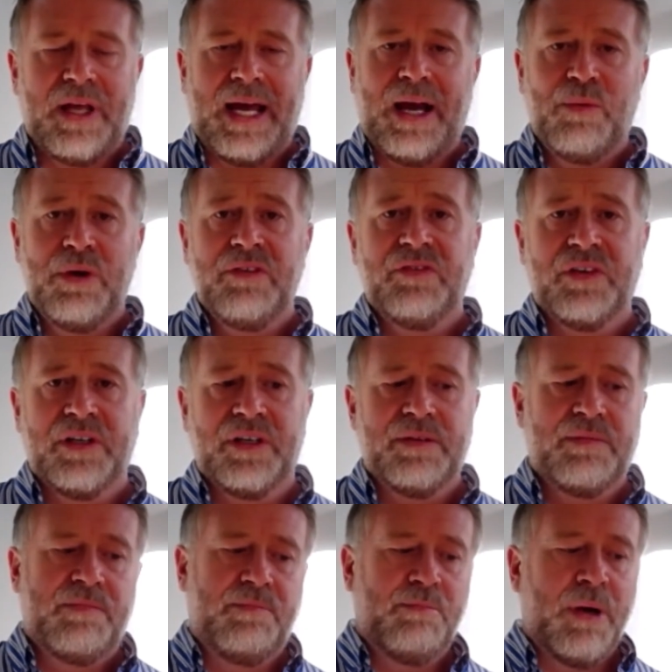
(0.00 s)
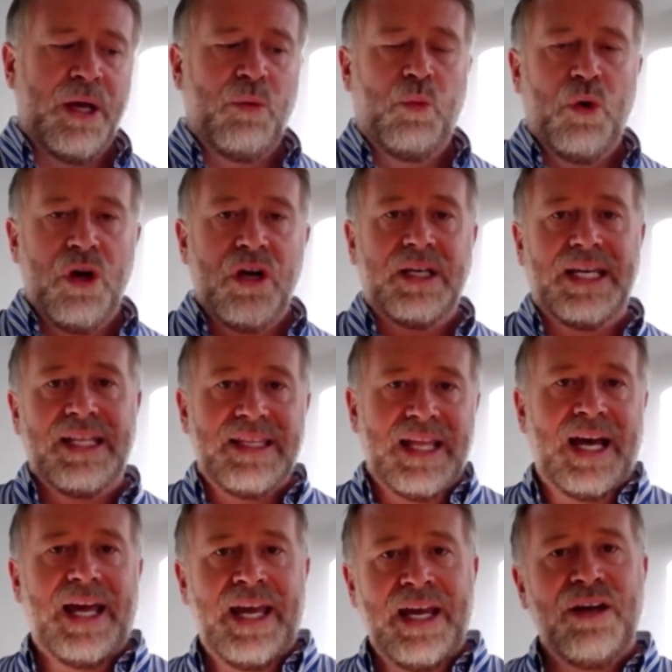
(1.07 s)
However, my work in
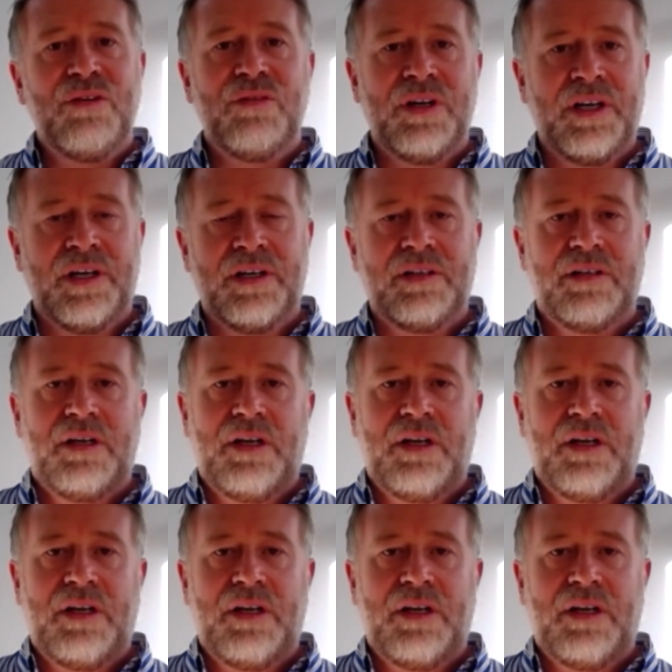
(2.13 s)
that area